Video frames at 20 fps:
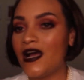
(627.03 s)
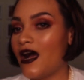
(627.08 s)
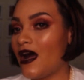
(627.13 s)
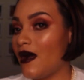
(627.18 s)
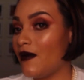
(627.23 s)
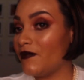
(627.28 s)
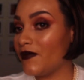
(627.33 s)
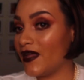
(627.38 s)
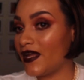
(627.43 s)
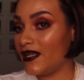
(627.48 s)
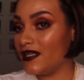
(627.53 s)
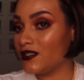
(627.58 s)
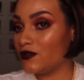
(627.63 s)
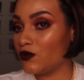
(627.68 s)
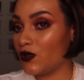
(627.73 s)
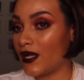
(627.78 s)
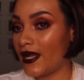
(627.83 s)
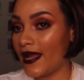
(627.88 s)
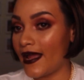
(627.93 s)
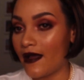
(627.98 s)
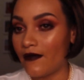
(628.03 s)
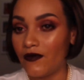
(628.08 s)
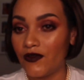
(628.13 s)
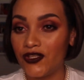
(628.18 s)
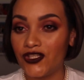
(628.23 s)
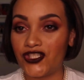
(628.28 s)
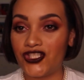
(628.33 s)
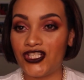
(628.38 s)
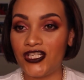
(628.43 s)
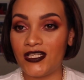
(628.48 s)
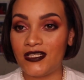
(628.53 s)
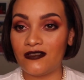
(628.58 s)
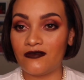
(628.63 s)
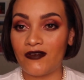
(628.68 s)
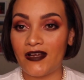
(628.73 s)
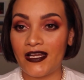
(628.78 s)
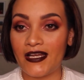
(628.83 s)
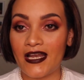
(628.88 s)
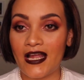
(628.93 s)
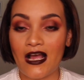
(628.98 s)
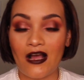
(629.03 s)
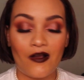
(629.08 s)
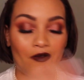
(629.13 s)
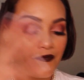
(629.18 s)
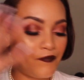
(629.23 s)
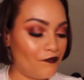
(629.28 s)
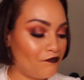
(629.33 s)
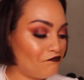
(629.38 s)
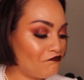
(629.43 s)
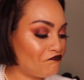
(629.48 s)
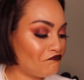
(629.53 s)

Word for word: Um, that is what I have on the cheeks right now.